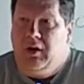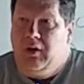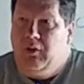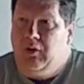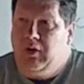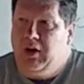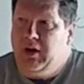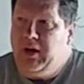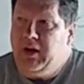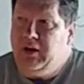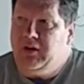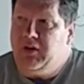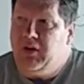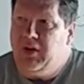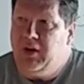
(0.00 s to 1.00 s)
We're
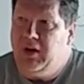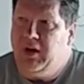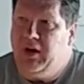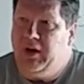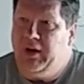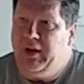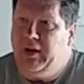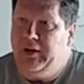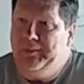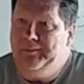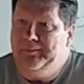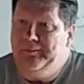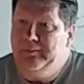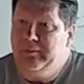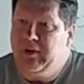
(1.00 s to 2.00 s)
late.
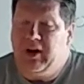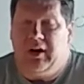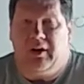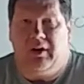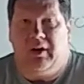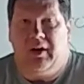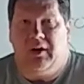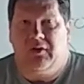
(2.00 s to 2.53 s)
Got our